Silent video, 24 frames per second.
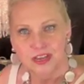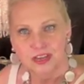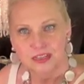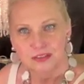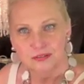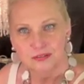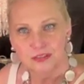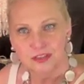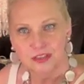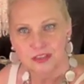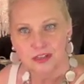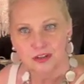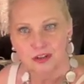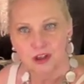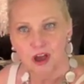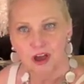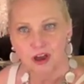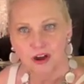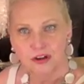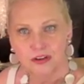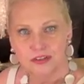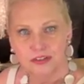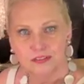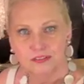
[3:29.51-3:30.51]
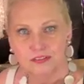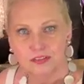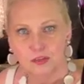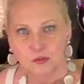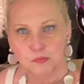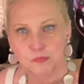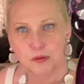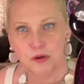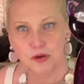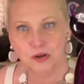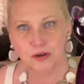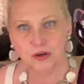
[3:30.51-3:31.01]
with a little heart that says
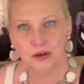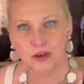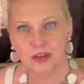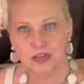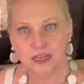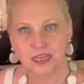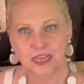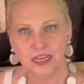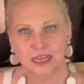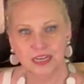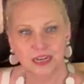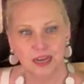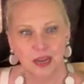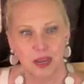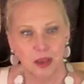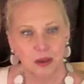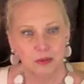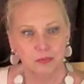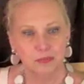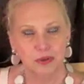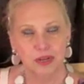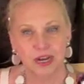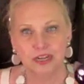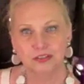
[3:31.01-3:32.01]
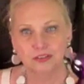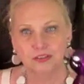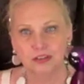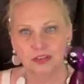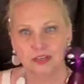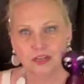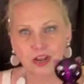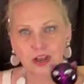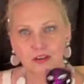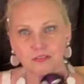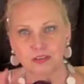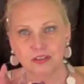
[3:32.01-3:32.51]
Purr on it, but I took
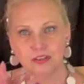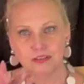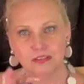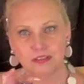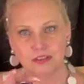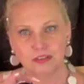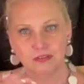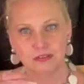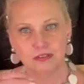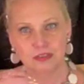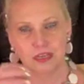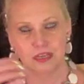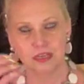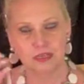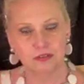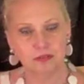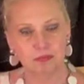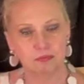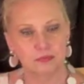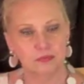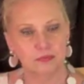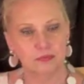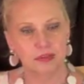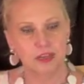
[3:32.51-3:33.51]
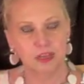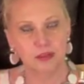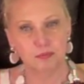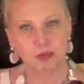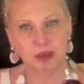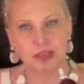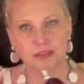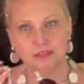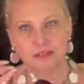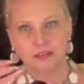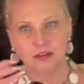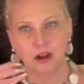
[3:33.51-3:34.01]
it off because it
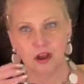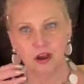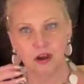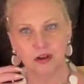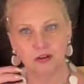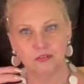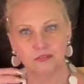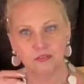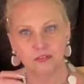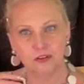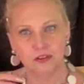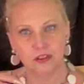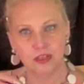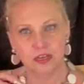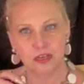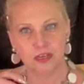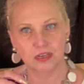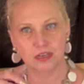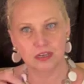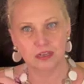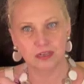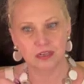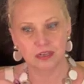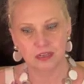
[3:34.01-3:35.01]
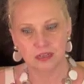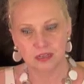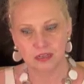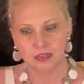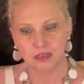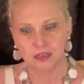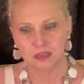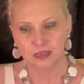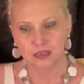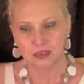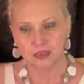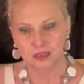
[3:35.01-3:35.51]
makes it hard for the
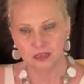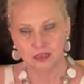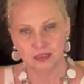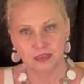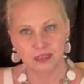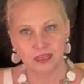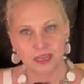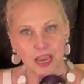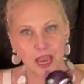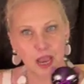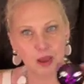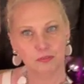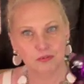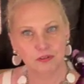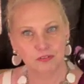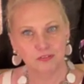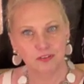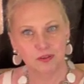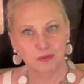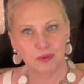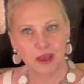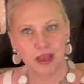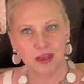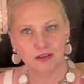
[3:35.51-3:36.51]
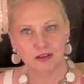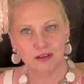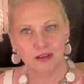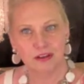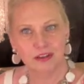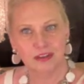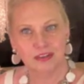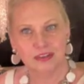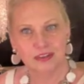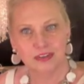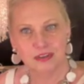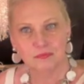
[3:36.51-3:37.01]
cap to fit back
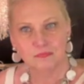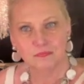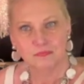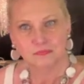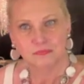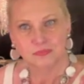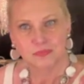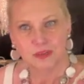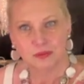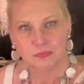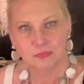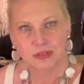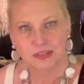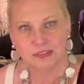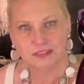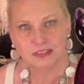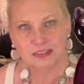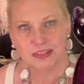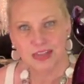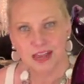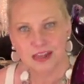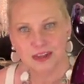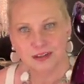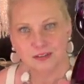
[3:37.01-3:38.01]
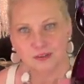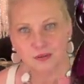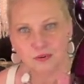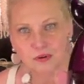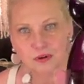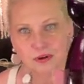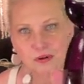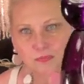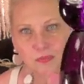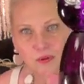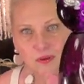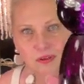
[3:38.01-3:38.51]
on. But isn't that
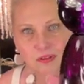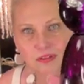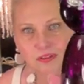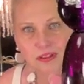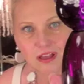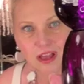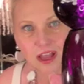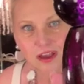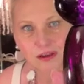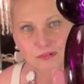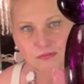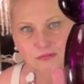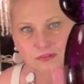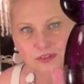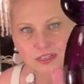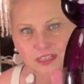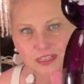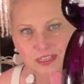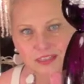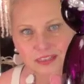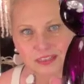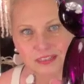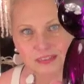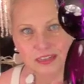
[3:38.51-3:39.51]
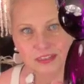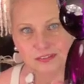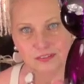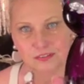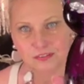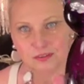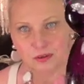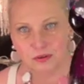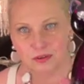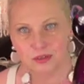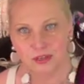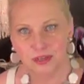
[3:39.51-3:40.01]
adorable? I really think that's
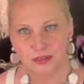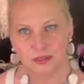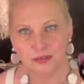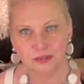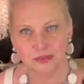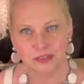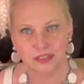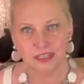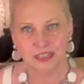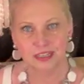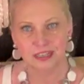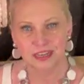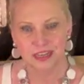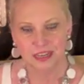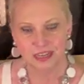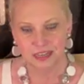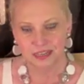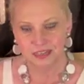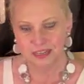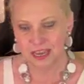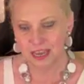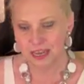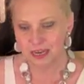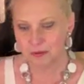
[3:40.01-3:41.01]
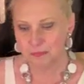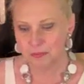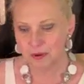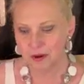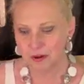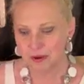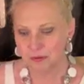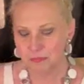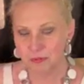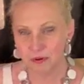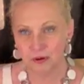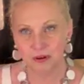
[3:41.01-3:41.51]
so cute. Katy
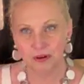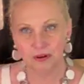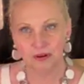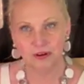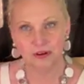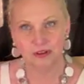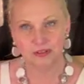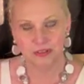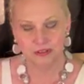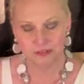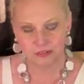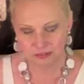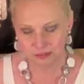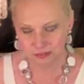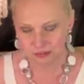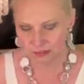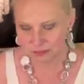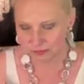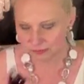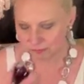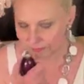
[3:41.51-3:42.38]
Perry Purr. This is